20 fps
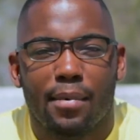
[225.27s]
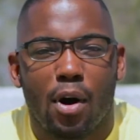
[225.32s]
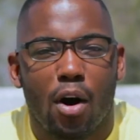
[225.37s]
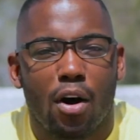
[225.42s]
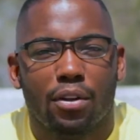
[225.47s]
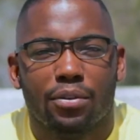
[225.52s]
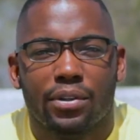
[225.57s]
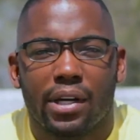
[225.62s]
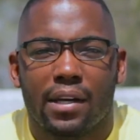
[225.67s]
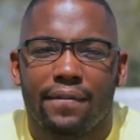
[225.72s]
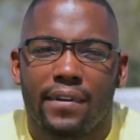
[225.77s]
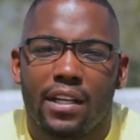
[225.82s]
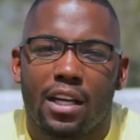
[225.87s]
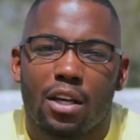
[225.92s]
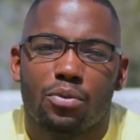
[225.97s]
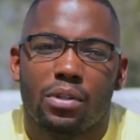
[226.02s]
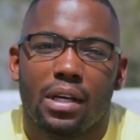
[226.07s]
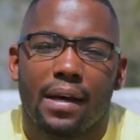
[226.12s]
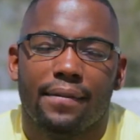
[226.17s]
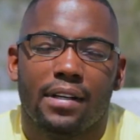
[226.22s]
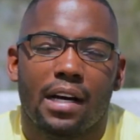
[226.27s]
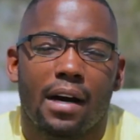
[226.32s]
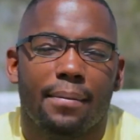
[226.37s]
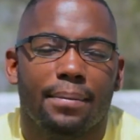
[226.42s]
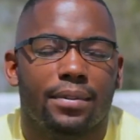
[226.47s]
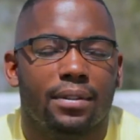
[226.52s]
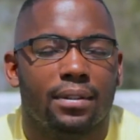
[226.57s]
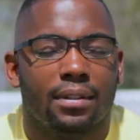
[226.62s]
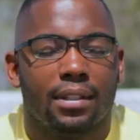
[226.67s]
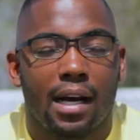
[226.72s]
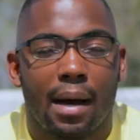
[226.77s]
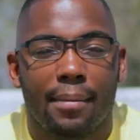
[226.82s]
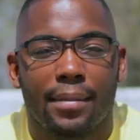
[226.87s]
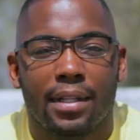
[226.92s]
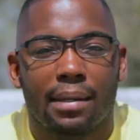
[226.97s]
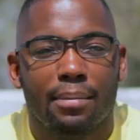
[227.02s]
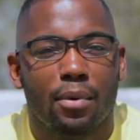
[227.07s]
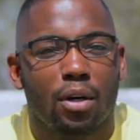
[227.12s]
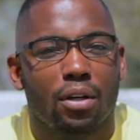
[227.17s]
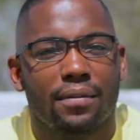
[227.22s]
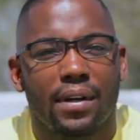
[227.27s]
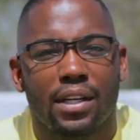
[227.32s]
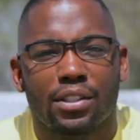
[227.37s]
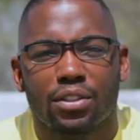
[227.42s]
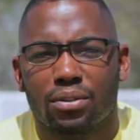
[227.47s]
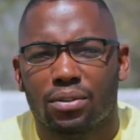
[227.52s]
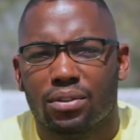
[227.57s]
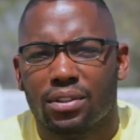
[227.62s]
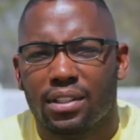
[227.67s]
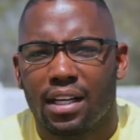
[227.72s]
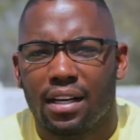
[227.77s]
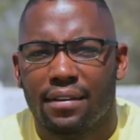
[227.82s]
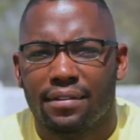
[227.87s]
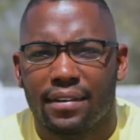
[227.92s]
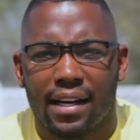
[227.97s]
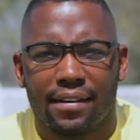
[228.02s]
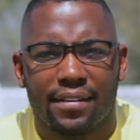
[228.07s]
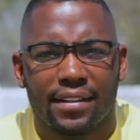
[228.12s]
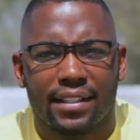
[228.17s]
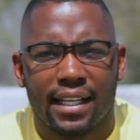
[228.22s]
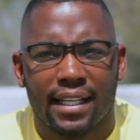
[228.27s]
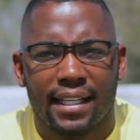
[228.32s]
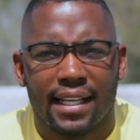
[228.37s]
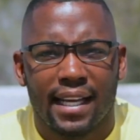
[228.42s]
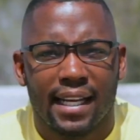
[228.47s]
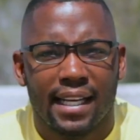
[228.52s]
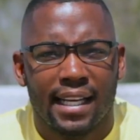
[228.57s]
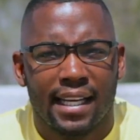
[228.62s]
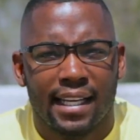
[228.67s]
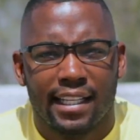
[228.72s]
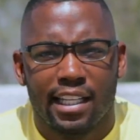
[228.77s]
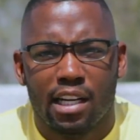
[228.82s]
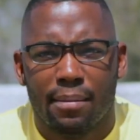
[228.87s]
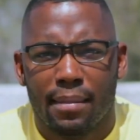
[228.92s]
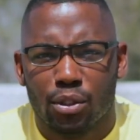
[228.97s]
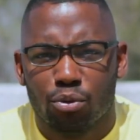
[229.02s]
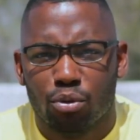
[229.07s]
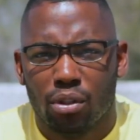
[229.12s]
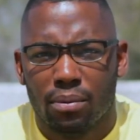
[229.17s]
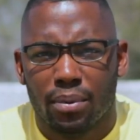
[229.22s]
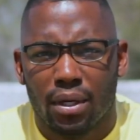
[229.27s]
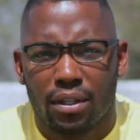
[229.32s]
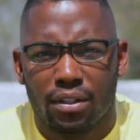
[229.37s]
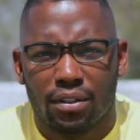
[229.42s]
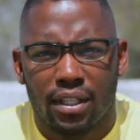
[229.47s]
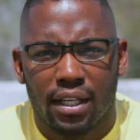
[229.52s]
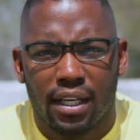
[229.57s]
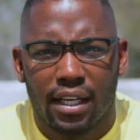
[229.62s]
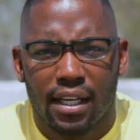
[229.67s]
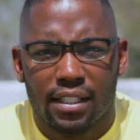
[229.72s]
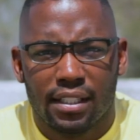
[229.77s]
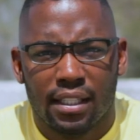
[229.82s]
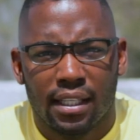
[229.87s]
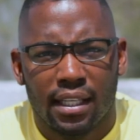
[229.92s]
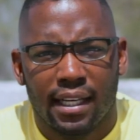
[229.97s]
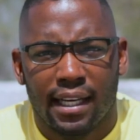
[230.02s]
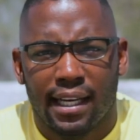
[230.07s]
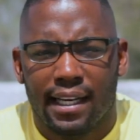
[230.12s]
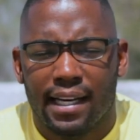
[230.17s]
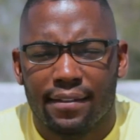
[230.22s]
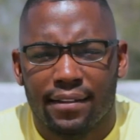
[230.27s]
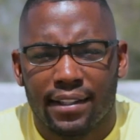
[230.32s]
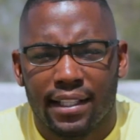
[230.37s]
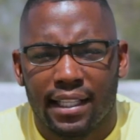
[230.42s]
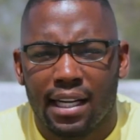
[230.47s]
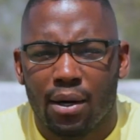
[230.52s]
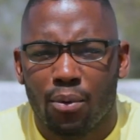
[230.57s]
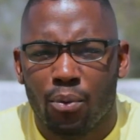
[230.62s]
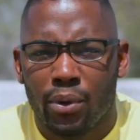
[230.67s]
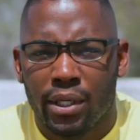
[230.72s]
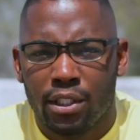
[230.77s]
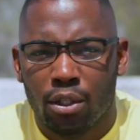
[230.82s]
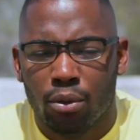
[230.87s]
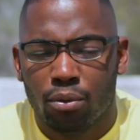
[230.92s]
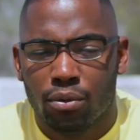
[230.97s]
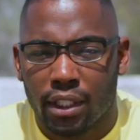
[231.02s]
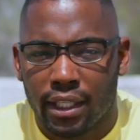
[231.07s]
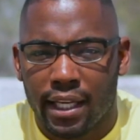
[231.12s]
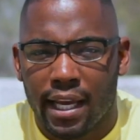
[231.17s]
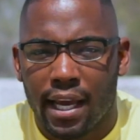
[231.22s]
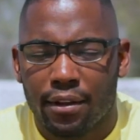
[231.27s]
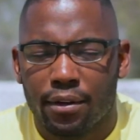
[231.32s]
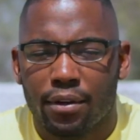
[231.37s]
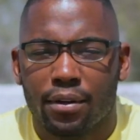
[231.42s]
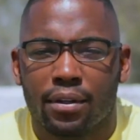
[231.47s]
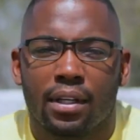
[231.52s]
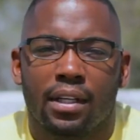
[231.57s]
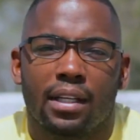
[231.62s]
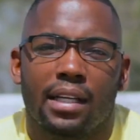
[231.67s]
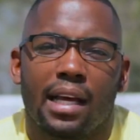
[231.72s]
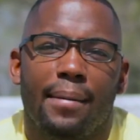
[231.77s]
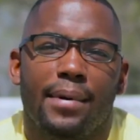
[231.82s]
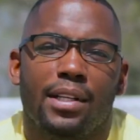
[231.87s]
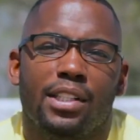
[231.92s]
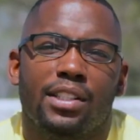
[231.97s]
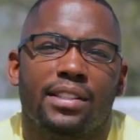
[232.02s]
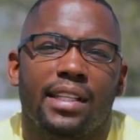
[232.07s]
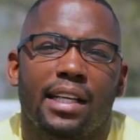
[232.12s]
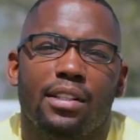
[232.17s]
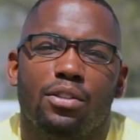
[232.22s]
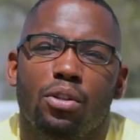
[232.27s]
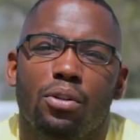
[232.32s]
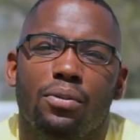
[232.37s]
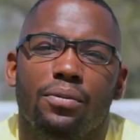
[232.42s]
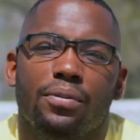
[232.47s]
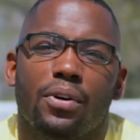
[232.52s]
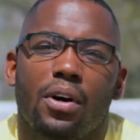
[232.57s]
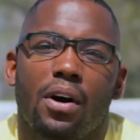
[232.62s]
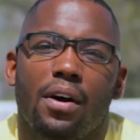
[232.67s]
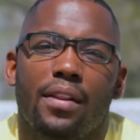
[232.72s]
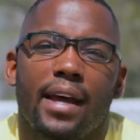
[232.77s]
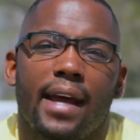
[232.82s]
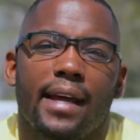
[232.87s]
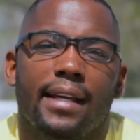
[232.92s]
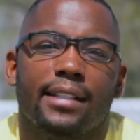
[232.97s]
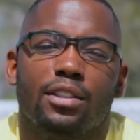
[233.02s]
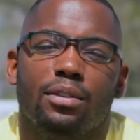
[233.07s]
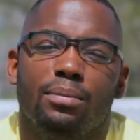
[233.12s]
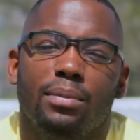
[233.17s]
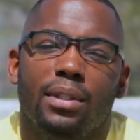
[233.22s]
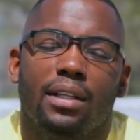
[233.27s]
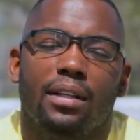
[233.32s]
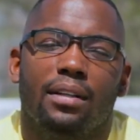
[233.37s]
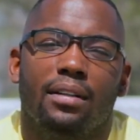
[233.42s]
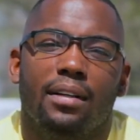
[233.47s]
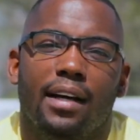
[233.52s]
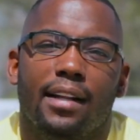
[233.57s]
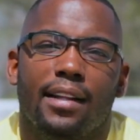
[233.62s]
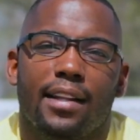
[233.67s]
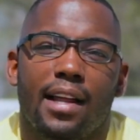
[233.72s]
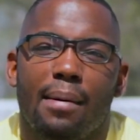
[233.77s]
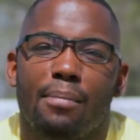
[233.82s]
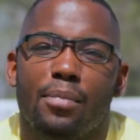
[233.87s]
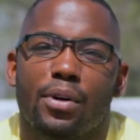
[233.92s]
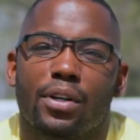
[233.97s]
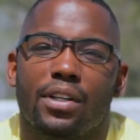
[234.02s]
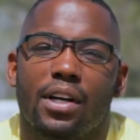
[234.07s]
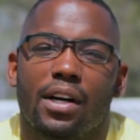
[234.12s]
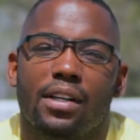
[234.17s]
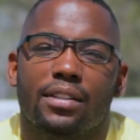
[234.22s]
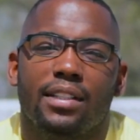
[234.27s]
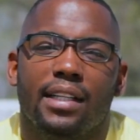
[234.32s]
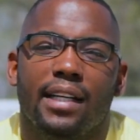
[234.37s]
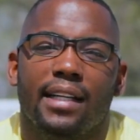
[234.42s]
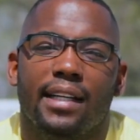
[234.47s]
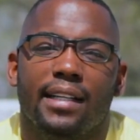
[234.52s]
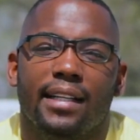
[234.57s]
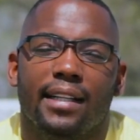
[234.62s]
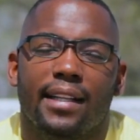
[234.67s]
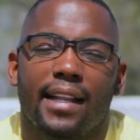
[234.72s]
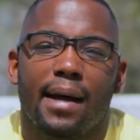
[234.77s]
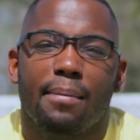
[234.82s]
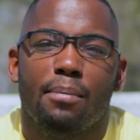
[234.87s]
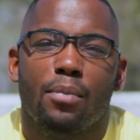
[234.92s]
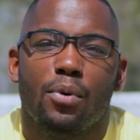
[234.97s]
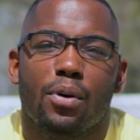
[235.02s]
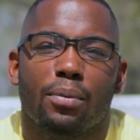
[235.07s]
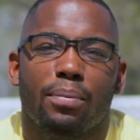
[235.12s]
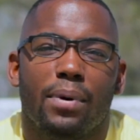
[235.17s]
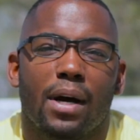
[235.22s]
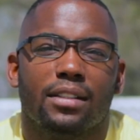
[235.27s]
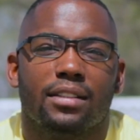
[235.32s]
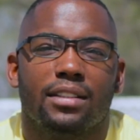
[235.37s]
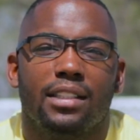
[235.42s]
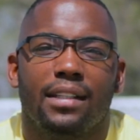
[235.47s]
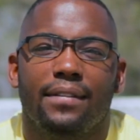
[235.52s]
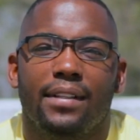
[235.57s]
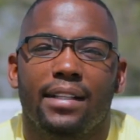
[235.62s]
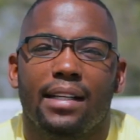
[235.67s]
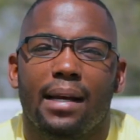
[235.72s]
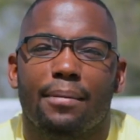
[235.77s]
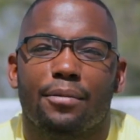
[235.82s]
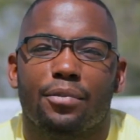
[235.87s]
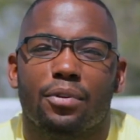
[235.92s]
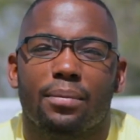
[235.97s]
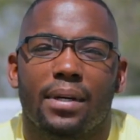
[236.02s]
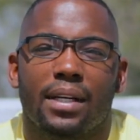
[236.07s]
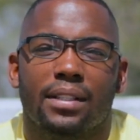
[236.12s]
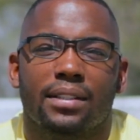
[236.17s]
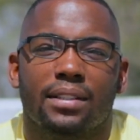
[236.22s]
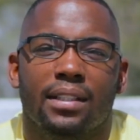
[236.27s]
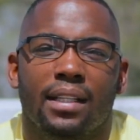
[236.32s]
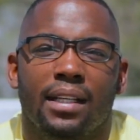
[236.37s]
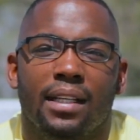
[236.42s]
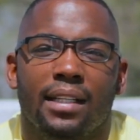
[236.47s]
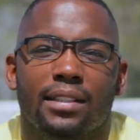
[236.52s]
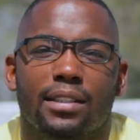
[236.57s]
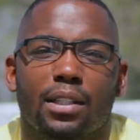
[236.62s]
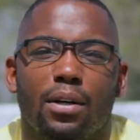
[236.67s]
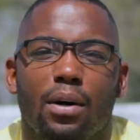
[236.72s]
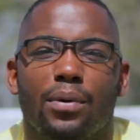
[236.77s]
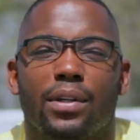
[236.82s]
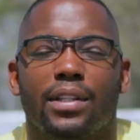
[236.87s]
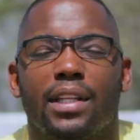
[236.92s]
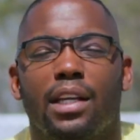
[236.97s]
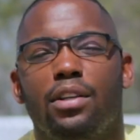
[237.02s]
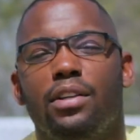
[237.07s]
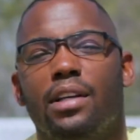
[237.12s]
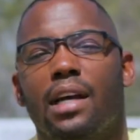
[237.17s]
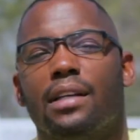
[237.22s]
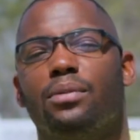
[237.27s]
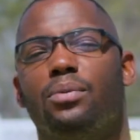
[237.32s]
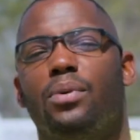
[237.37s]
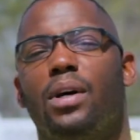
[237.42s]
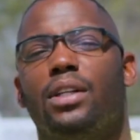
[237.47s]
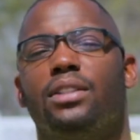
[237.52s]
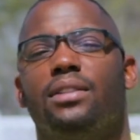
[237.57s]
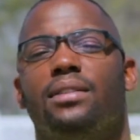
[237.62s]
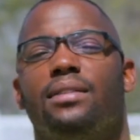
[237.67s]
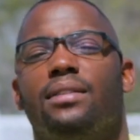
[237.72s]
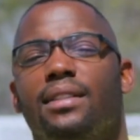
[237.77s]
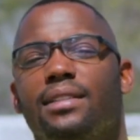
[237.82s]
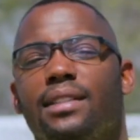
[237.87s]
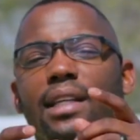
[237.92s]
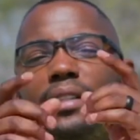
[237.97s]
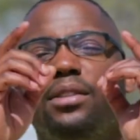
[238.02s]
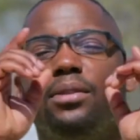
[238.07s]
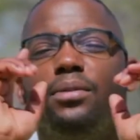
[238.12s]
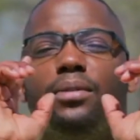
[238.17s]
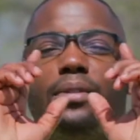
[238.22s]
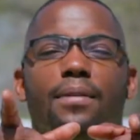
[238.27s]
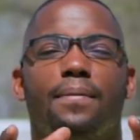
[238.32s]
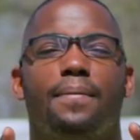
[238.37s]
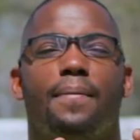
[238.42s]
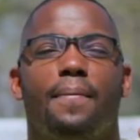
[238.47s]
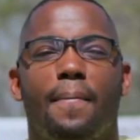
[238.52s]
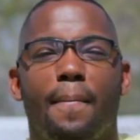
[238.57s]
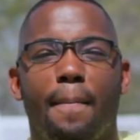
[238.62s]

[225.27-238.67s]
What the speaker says: all the great videos we have coming, the motivational stuff, everything that, you know, my twin brother does and everything that we do together. I mean, just stay tuned for all that. It's going to be a lot more content and a lot more positivity coming from us. So I want to thank you guys for watching. Stay tuned.